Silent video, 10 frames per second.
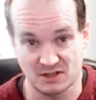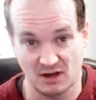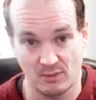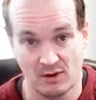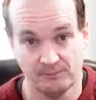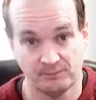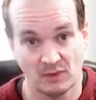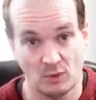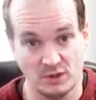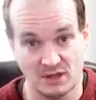type.
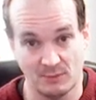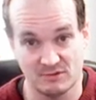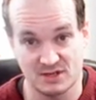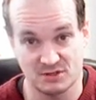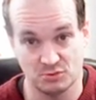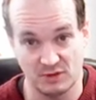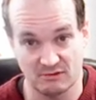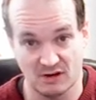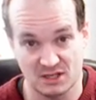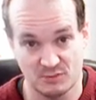We double resist all their
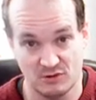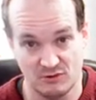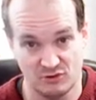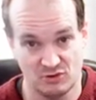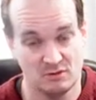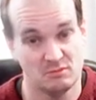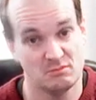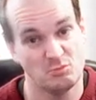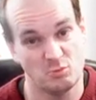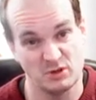grass moves.
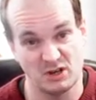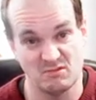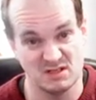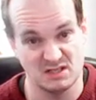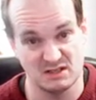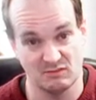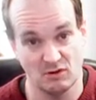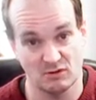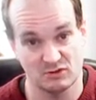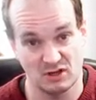We don't resist their
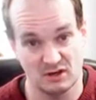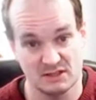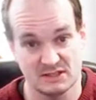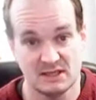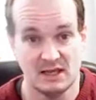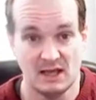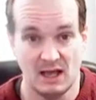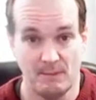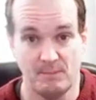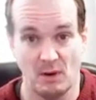rock slides,
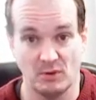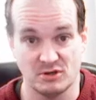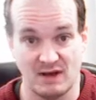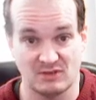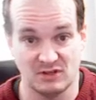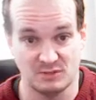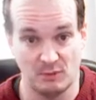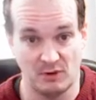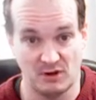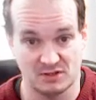but we do have Sludge
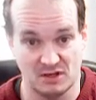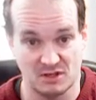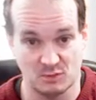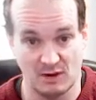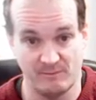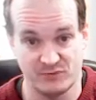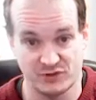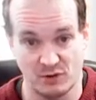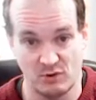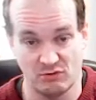Bomb on our side as well.
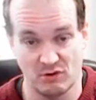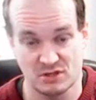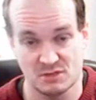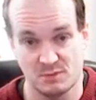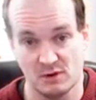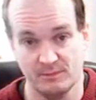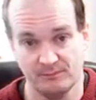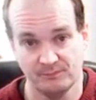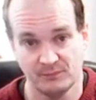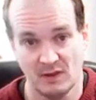So we throw a Sludge Bomb.
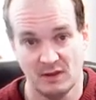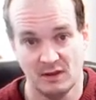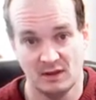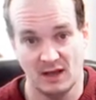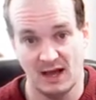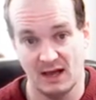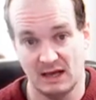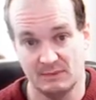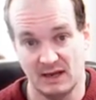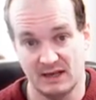
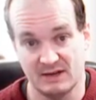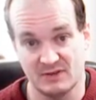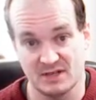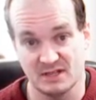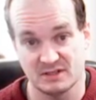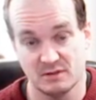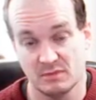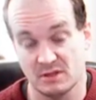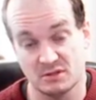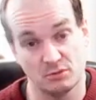And if this hits
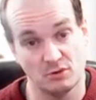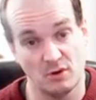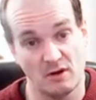them, this will do a